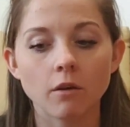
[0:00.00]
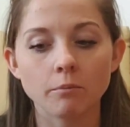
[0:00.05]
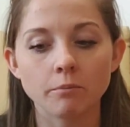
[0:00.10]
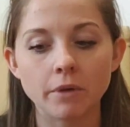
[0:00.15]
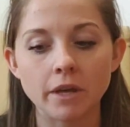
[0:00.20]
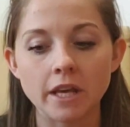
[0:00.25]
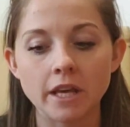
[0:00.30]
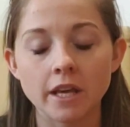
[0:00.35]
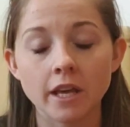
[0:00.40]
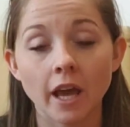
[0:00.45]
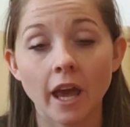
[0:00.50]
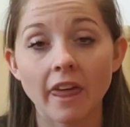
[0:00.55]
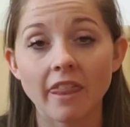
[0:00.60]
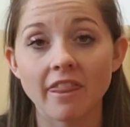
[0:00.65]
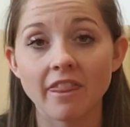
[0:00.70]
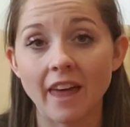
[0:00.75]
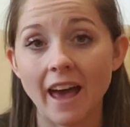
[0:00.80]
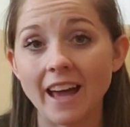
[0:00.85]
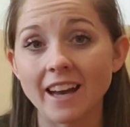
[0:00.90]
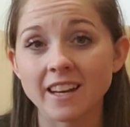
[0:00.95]
being
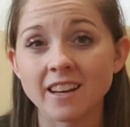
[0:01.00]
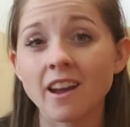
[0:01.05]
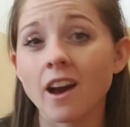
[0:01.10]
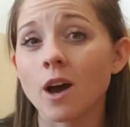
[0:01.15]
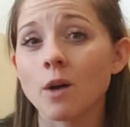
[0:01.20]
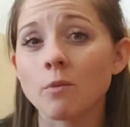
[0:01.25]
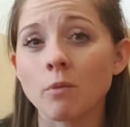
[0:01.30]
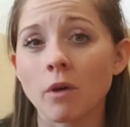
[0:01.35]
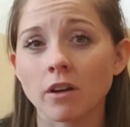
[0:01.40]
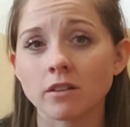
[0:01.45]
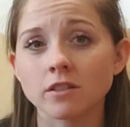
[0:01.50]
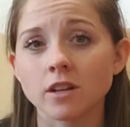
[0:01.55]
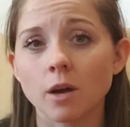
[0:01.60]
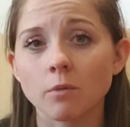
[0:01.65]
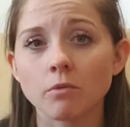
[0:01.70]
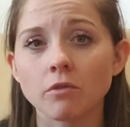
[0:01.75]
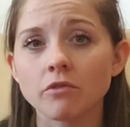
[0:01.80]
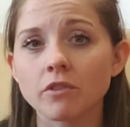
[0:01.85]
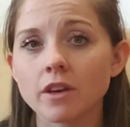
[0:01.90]
that numb on top of